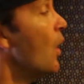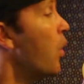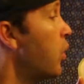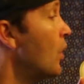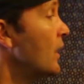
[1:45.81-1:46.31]

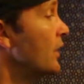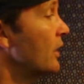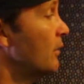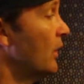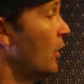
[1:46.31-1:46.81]
You
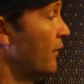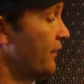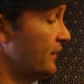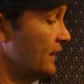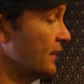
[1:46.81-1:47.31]
can blow off
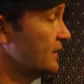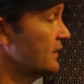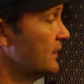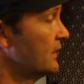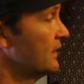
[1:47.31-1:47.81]
the
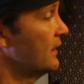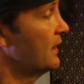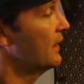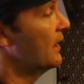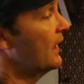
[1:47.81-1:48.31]
dust
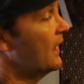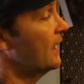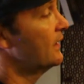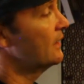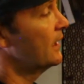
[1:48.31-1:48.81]

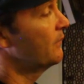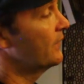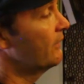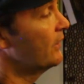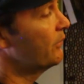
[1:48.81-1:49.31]
and
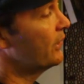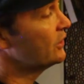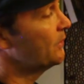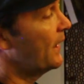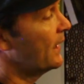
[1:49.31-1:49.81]
give it a
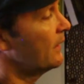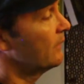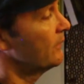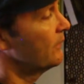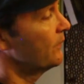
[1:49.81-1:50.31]
brush back,
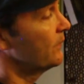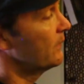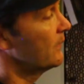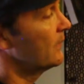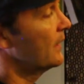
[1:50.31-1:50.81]

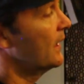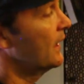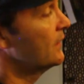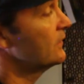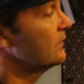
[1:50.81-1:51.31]

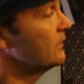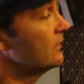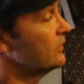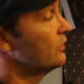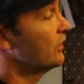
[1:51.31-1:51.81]
and
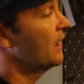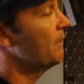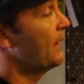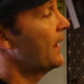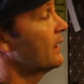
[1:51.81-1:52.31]
she'll
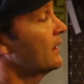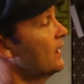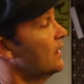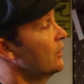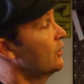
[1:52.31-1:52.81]
come back
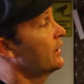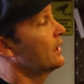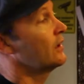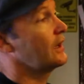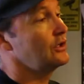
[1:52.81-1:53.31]

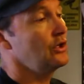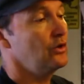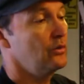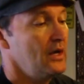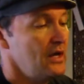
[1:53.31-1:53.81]
looking like
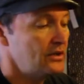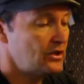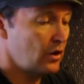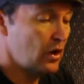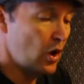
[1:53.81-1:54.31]
new.
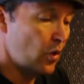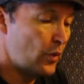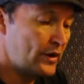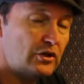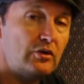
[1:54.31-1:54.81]
So
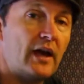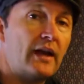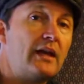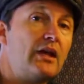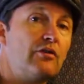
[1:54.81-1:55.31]
we do
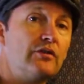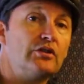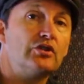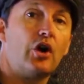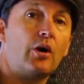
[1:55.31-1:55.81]
that here in the
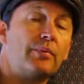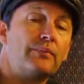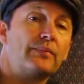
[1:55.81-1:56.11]
shop.